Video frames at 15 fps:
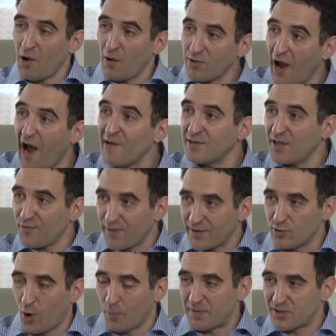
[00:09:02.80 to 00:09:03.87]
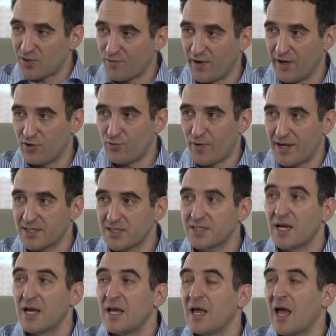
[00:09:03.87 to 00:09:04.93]
there are different topics of interest,
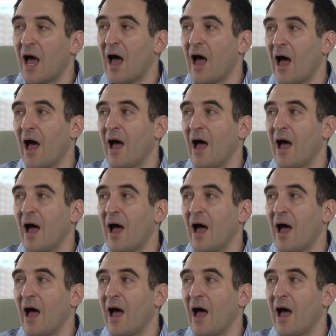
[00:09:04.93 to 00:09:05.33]
there